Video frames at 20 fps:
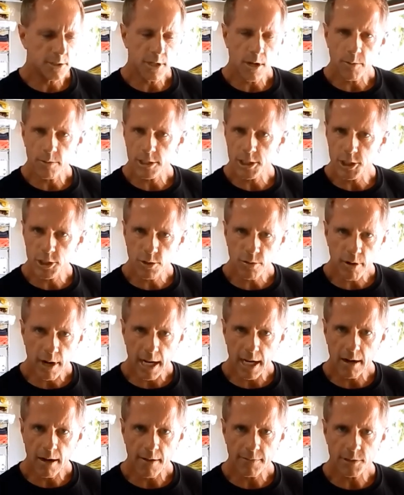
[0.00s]
There's always
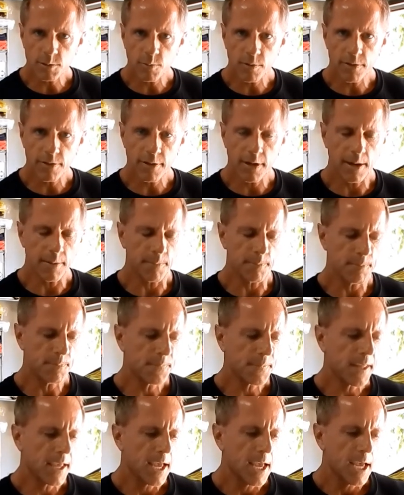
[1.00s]
trade-offs with them.
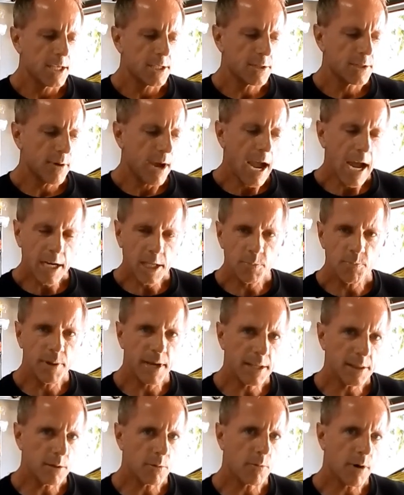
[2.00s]
So how do you
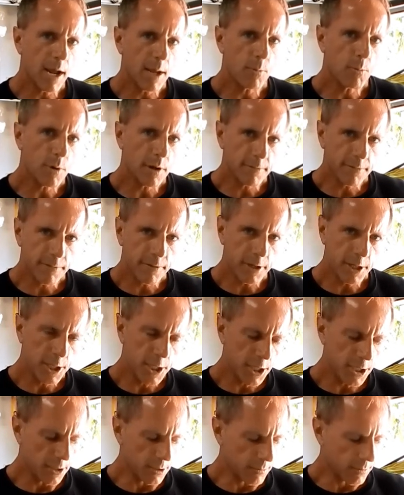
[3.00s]
pick the right one for
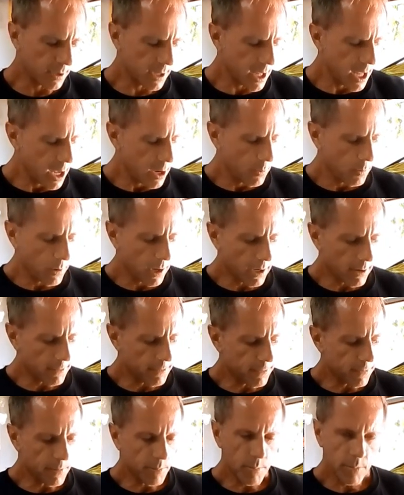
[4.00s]
you? Well,
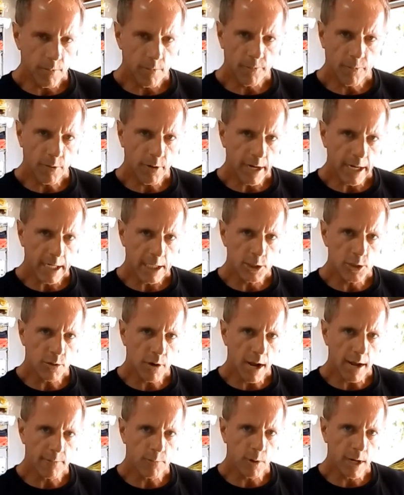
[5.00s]
for, for any
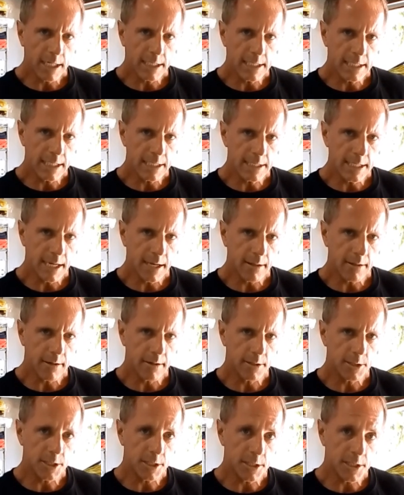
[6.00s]
driveway
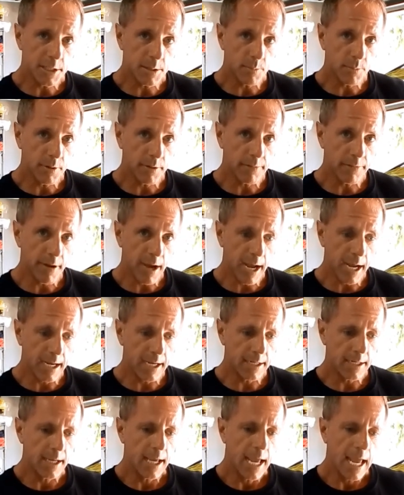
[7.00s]
detailer, to simplify
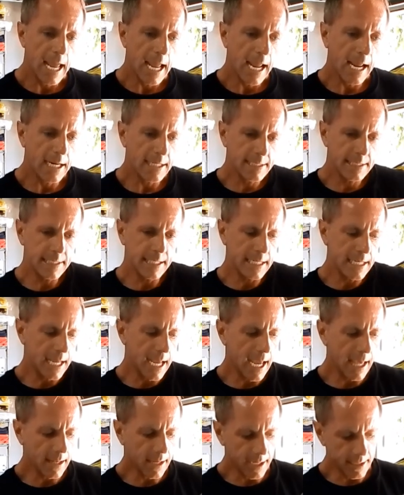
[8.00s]
it, a
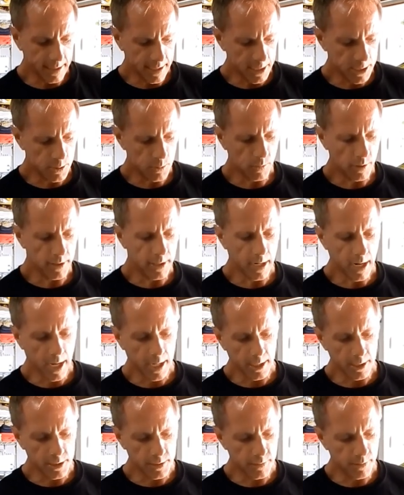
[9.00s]
D A like this one that
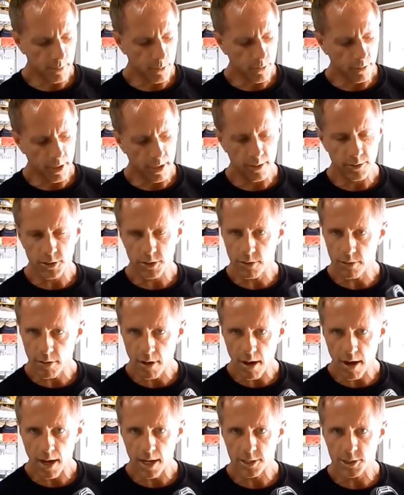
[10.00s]
I use from Griot's
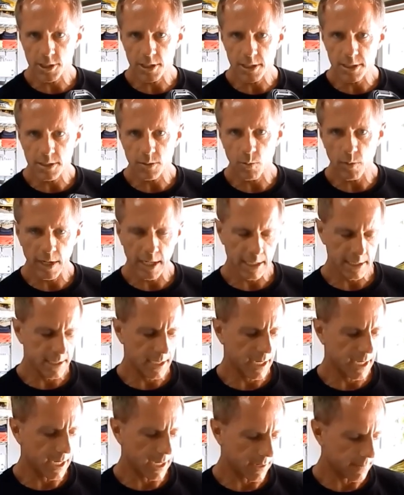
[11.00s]
Garage is the winning
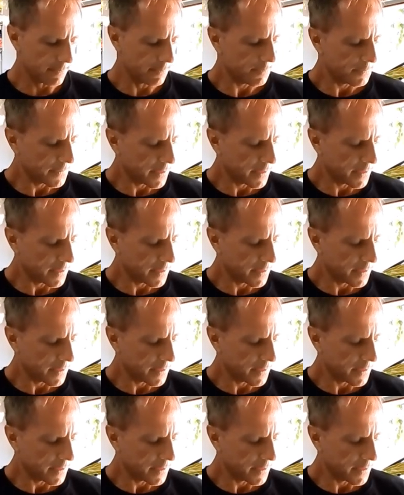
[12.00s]
ticket.